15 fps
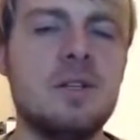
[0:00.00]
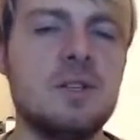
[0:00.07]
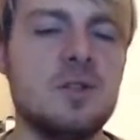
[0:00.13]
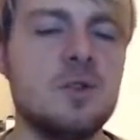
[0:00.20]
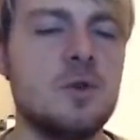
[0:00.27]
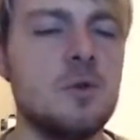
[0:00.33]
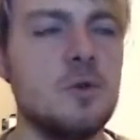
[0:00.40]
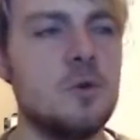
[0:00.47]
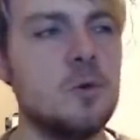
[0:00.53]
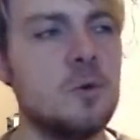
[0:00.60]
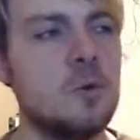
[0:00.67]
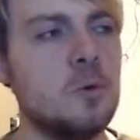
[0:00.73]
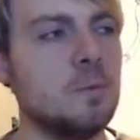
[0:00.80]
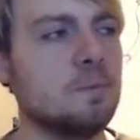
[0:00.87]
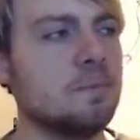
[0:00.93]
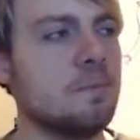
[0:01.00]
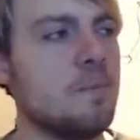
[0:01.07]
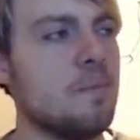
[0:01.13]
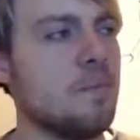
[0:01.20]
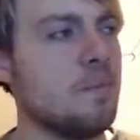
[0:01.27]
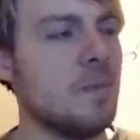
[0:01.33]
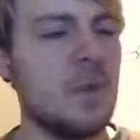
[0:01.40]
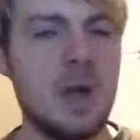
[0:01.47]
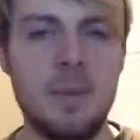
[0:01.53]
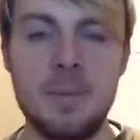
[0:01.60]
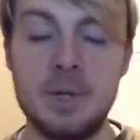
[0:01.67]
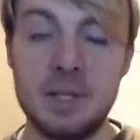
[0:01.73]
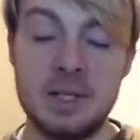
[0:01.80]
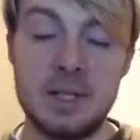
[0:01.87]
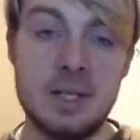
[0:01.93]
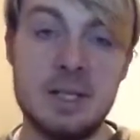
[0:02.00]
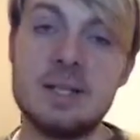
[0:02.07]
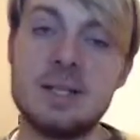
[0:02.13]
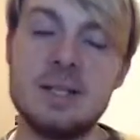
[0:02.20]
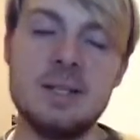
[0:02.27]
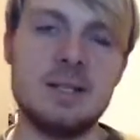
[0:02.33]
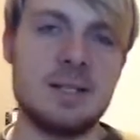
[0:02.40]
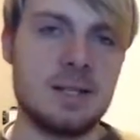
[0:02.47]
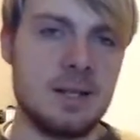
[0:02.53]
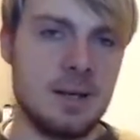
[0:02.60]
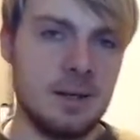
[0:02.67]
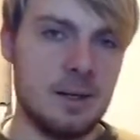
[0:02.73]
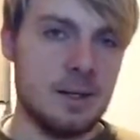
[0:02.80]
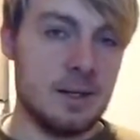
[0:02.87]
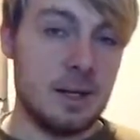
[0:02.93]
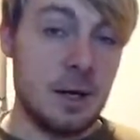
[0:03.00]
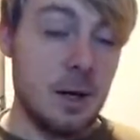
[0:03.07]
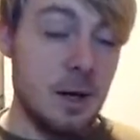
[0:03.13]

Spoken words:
two abilities, these skills,